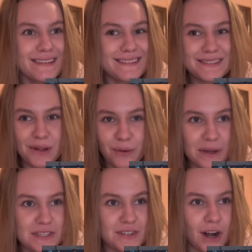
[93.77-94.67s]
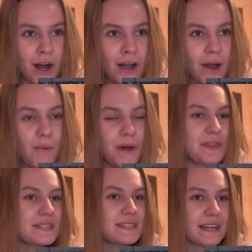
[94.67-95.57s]
Still going strong
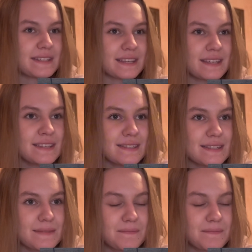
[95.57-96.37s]
with the stances.